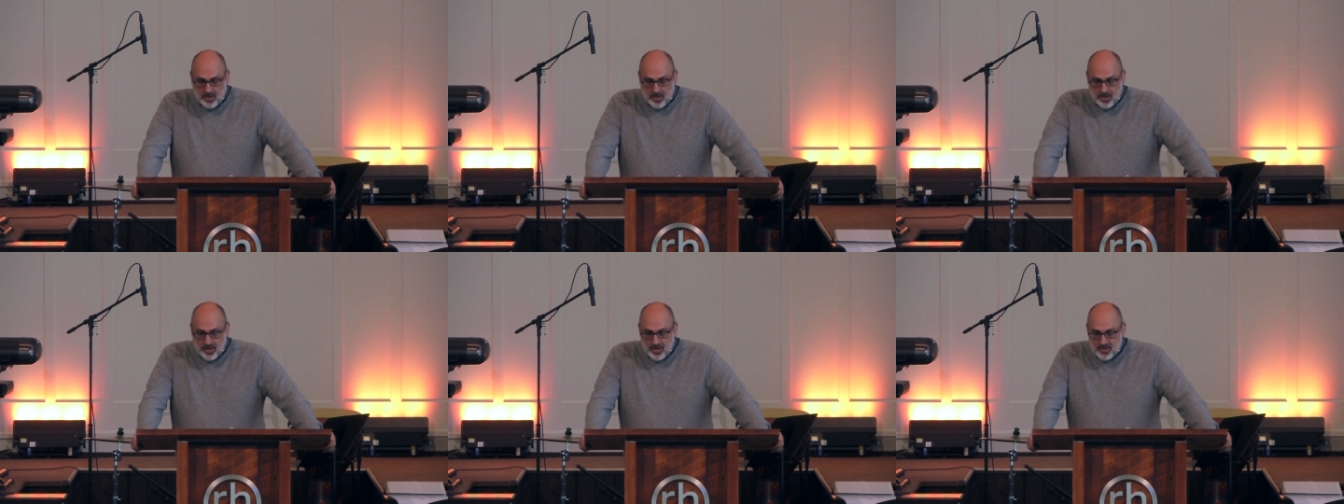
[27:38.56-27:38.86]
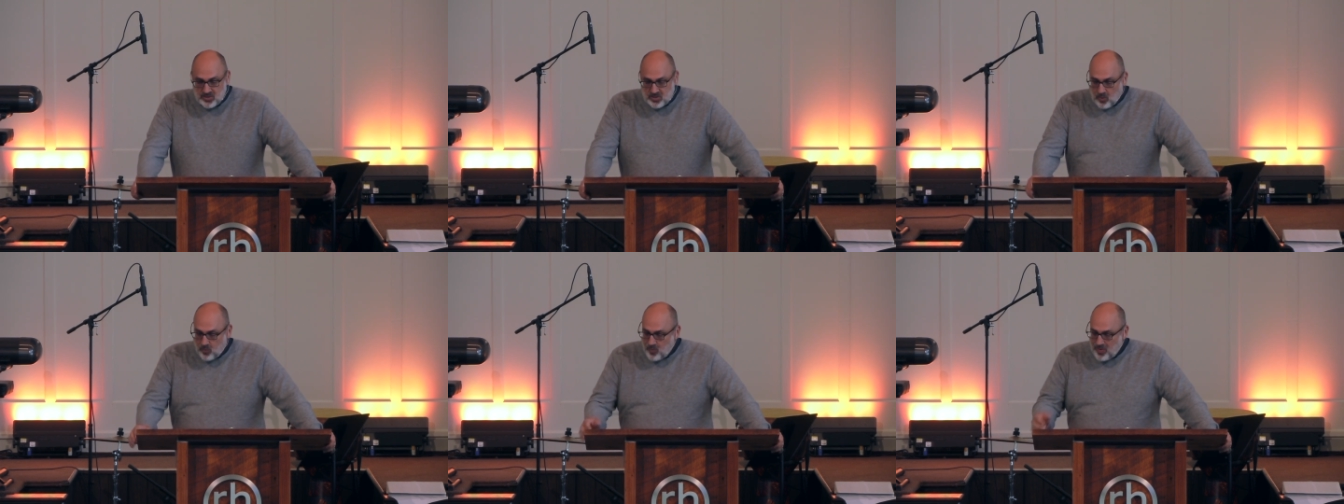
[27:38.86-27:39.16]

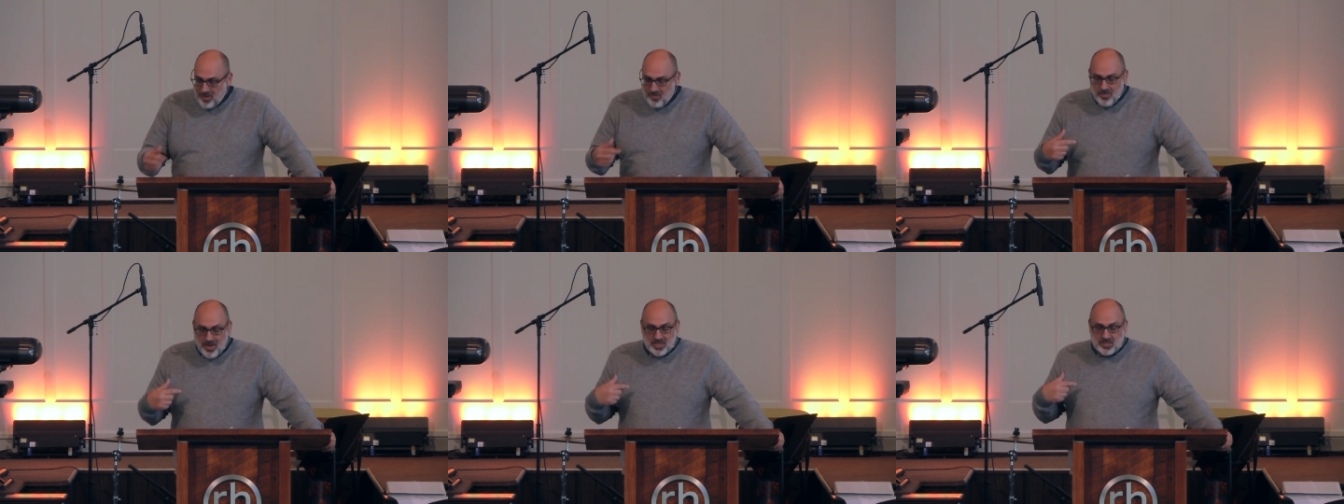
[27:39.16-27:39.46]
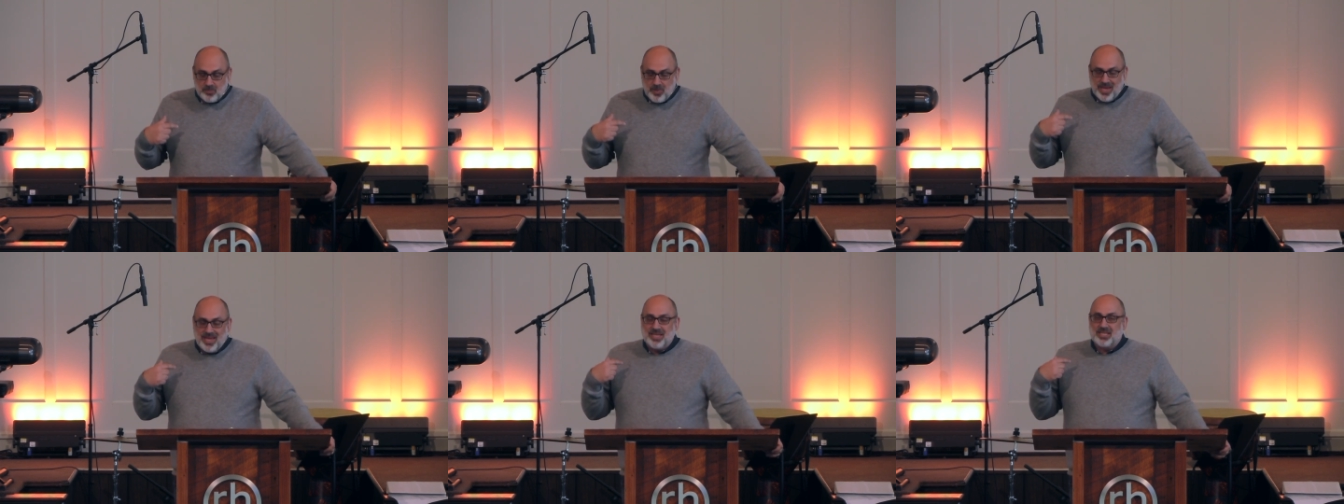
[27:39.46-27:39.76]
So we
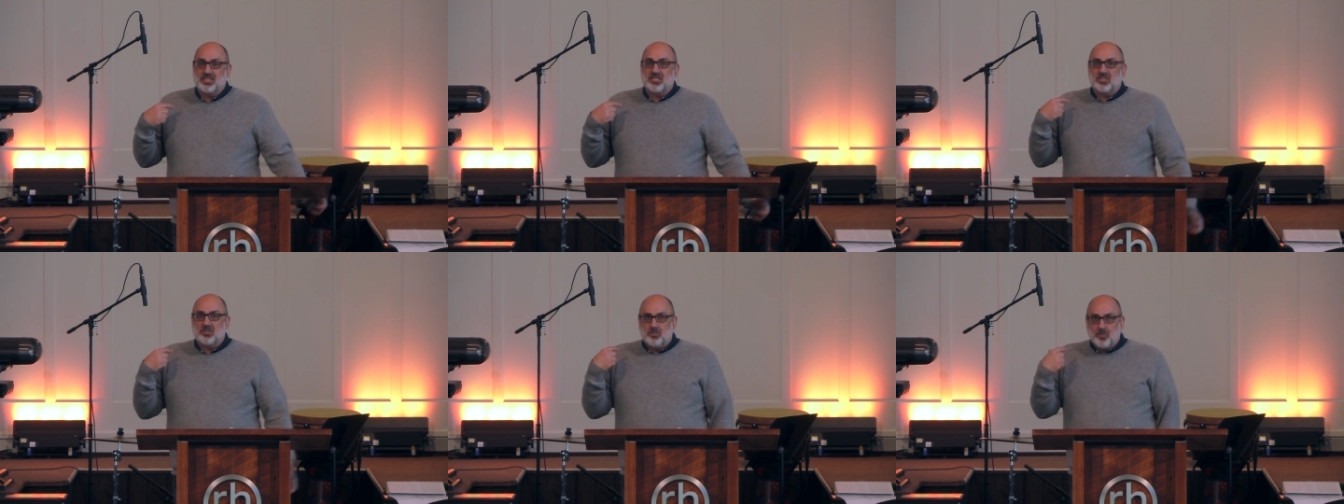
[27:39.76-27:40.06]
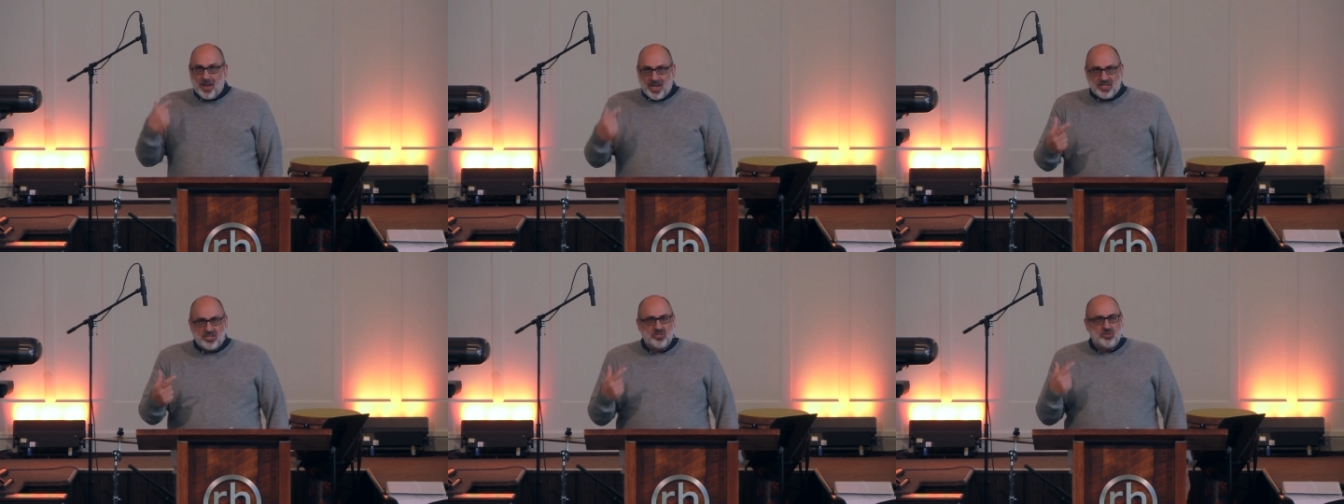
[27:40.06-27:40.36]
must pay
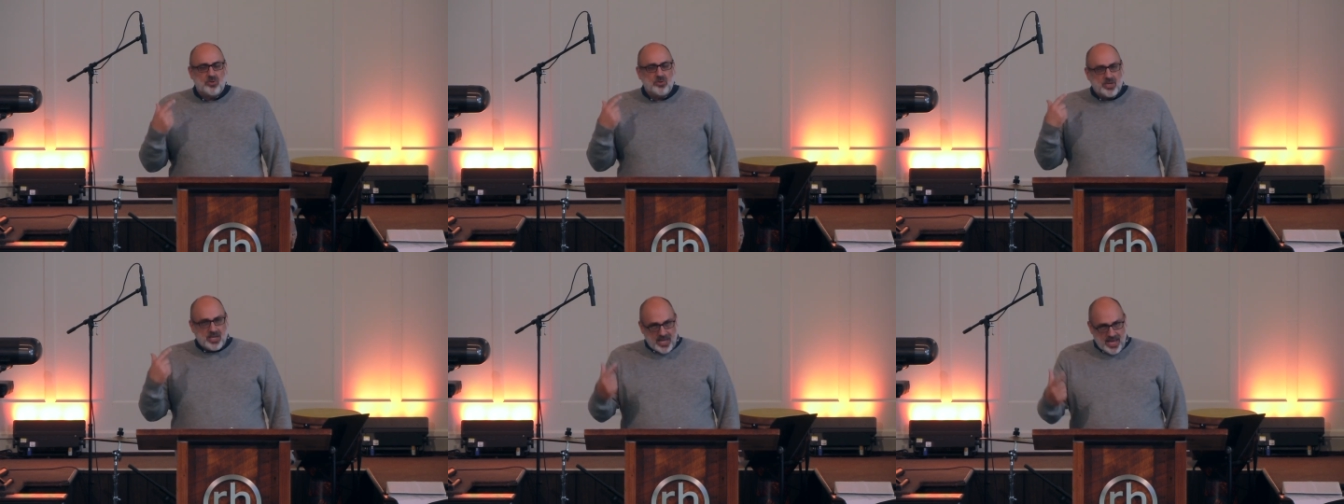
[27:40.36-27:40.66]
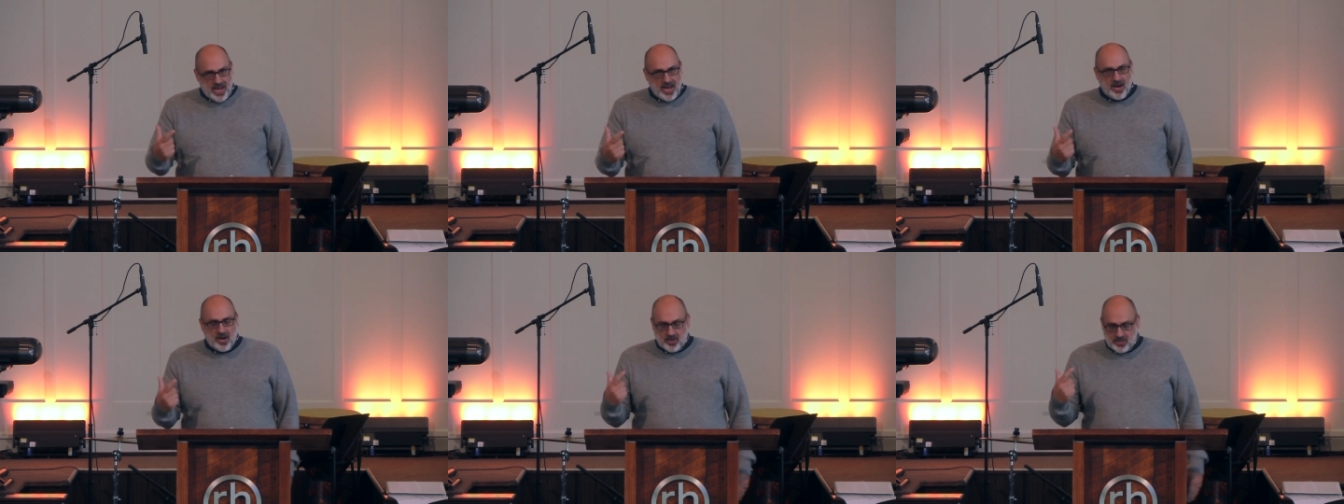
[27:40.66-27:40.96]
special
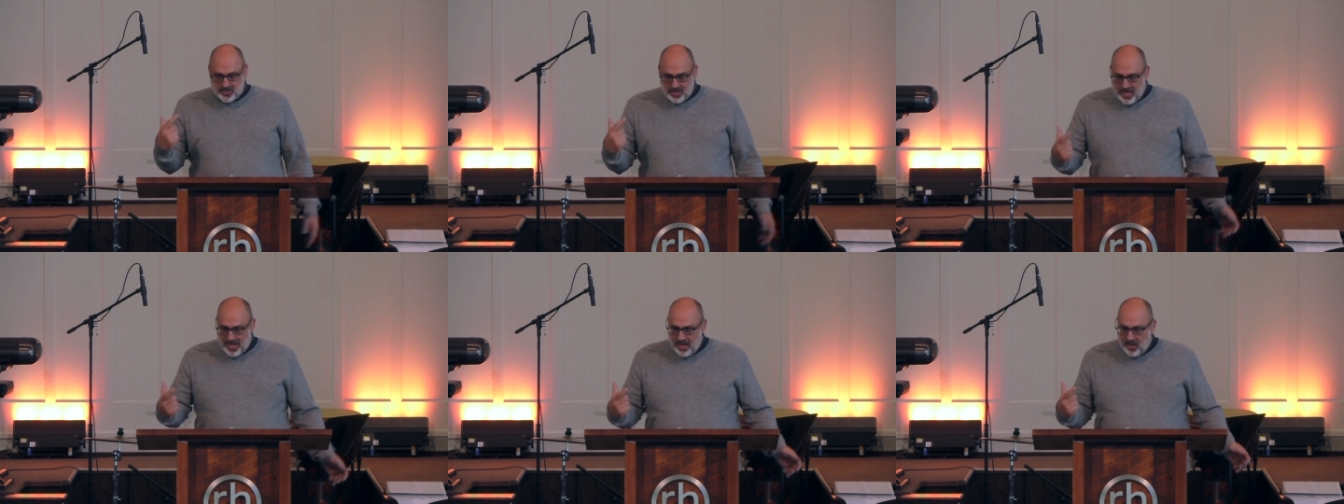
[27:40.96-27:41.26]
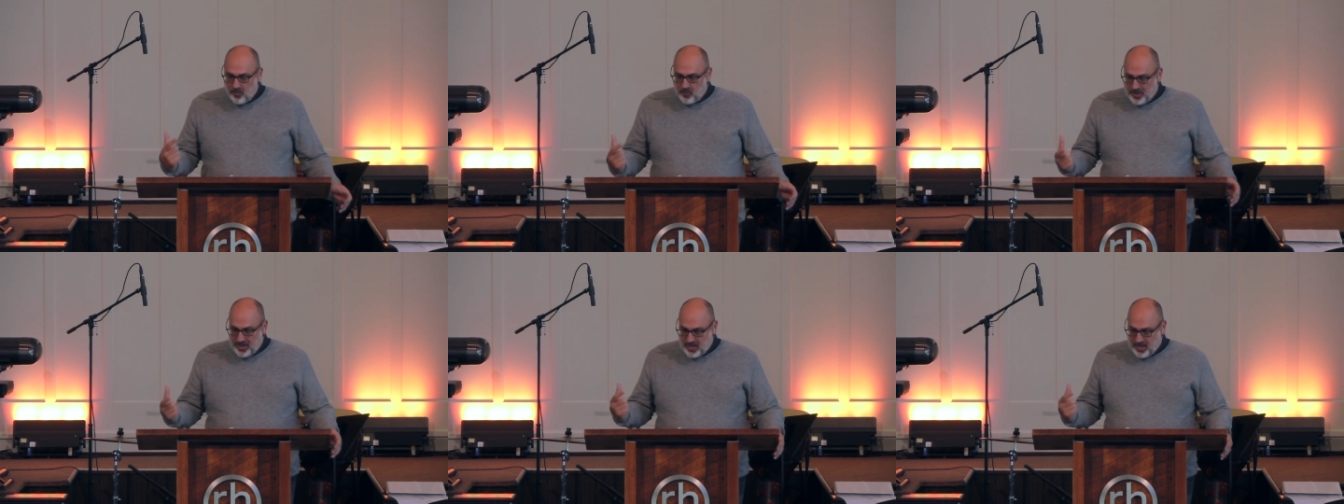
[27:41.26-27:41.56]
care to
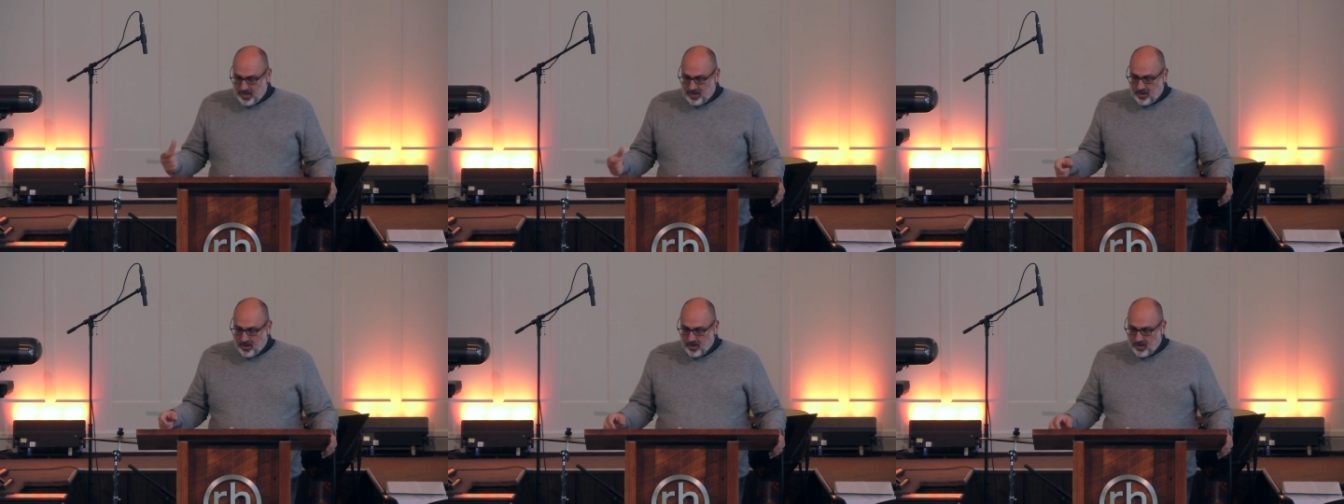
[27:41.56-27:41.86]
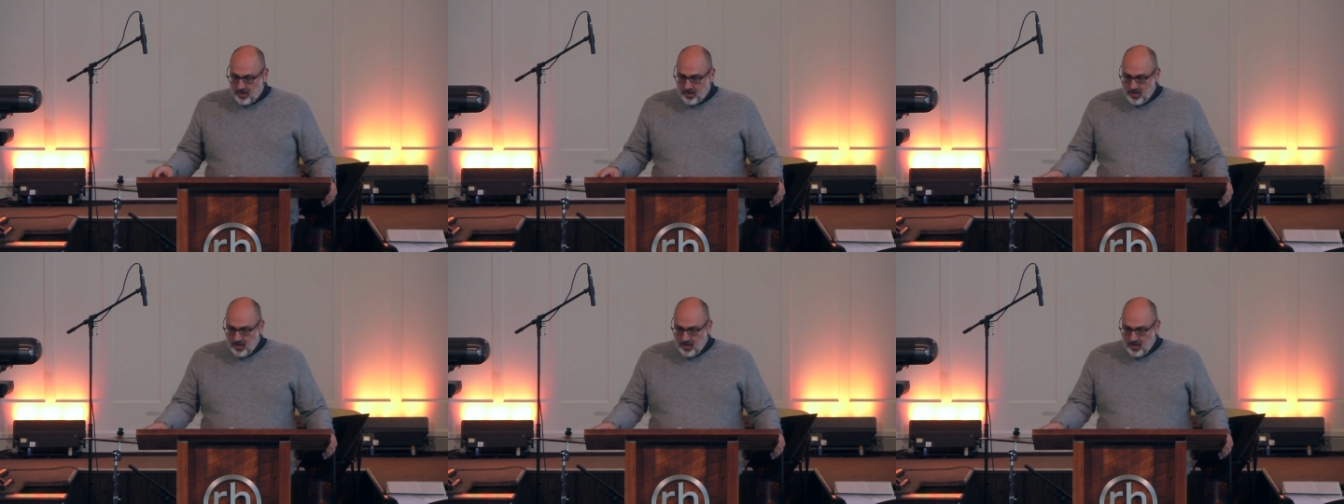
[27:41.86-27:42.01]
how we hear.